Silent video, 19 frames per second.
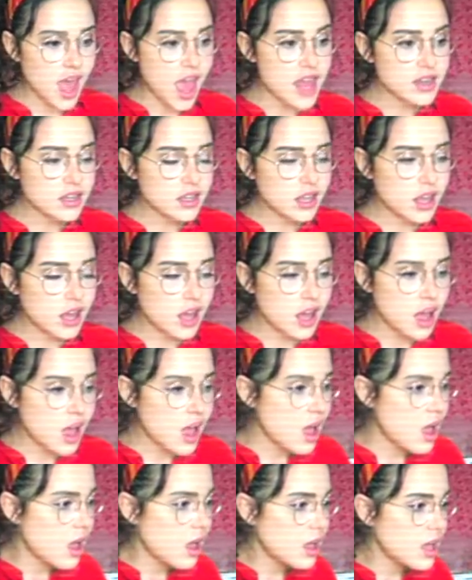And...
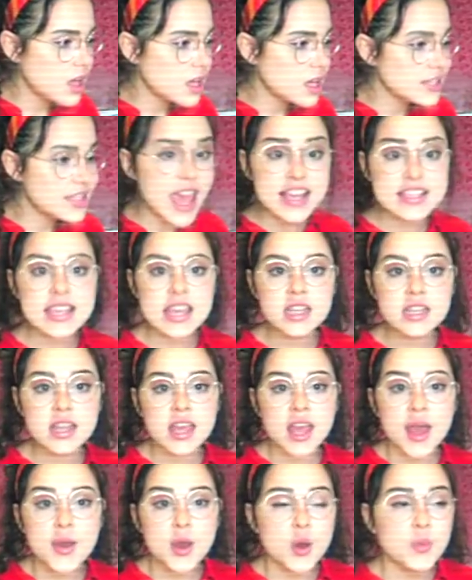Yes, and
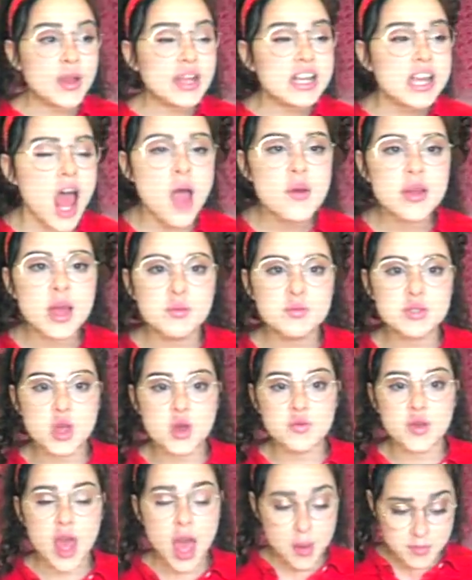when Clara comes
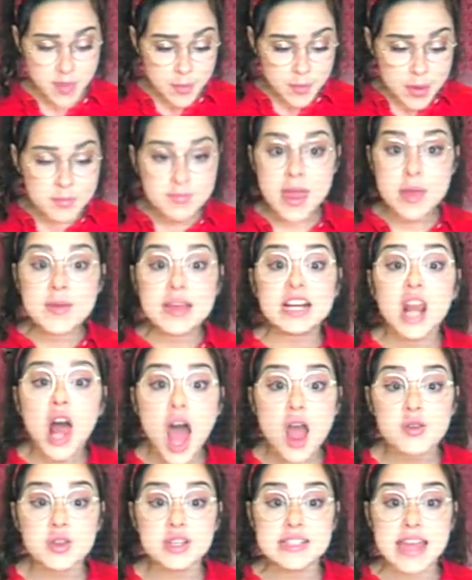over, maybe
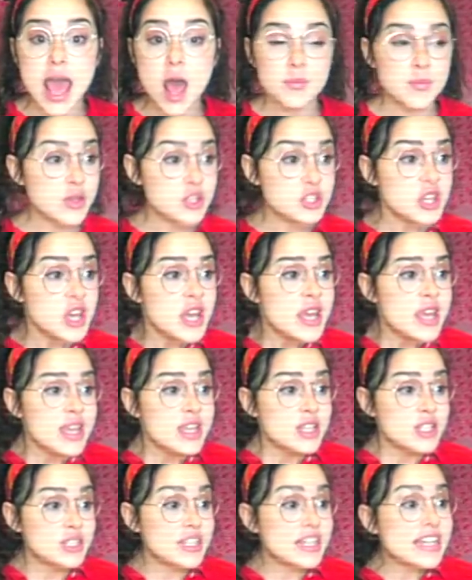Clara could help, because
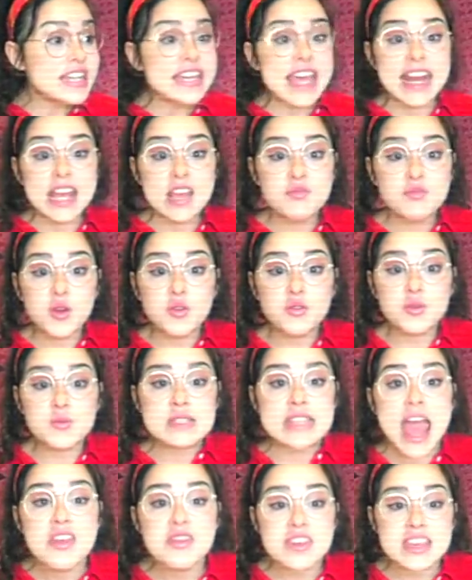she can get info from
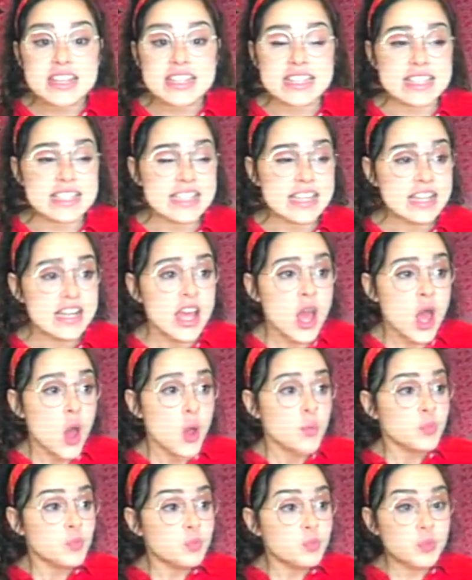Death Eaters, and
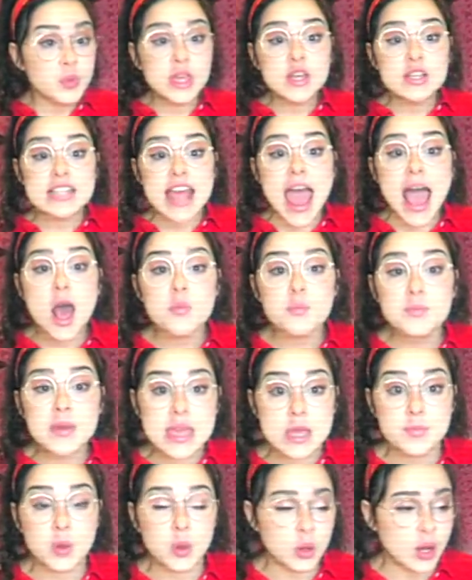we could help
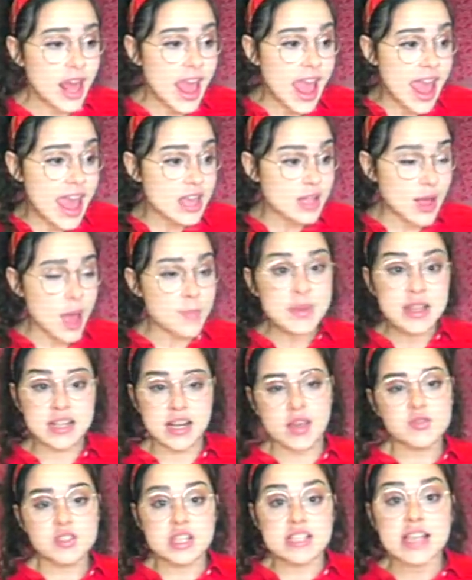people. I mean,
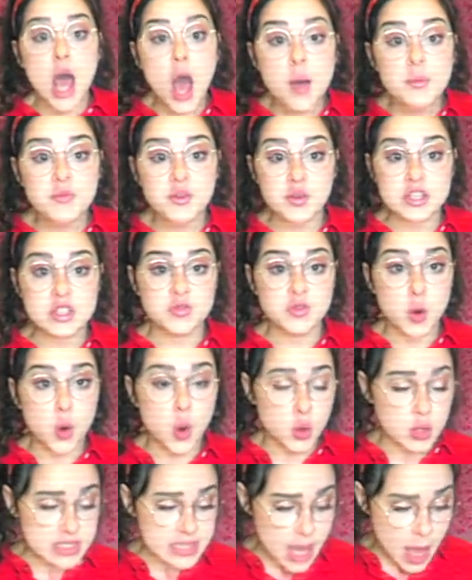if she's up for it, of
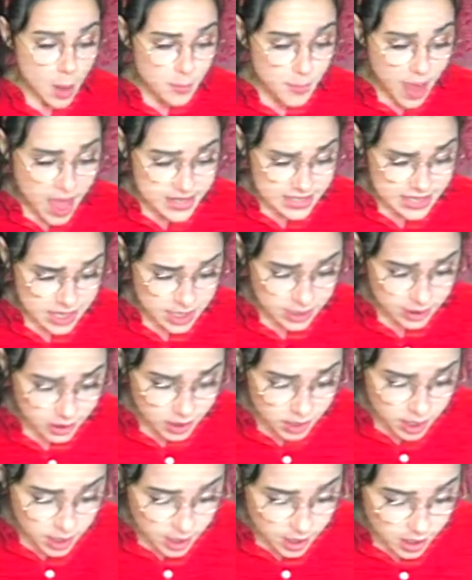course, but...
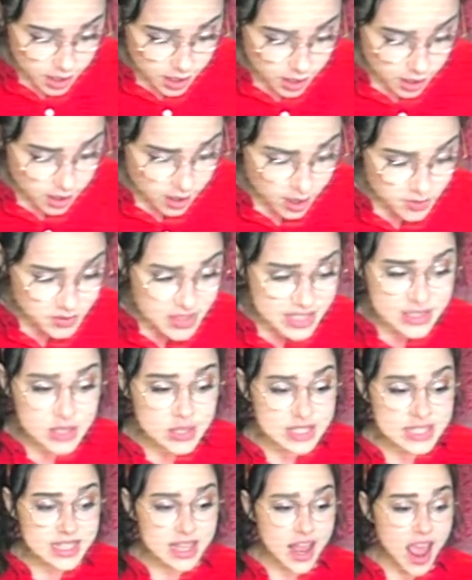This
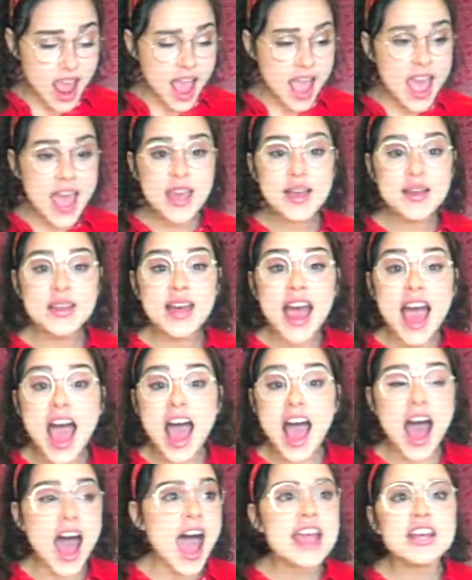could...
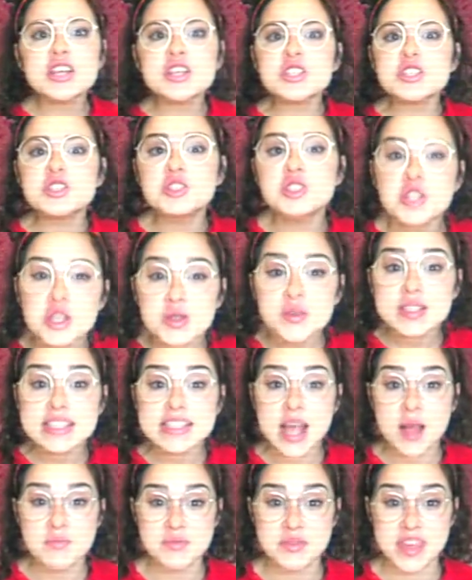I could do
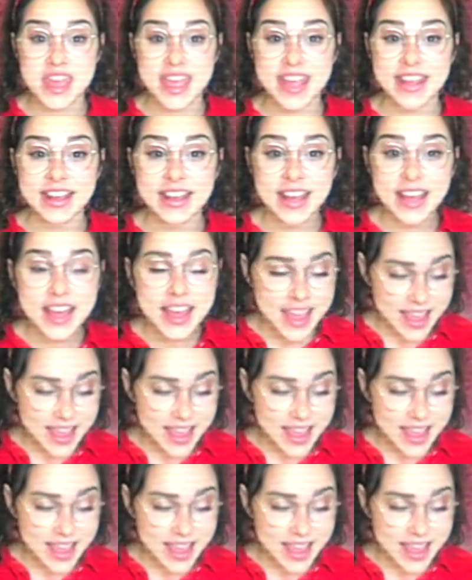something!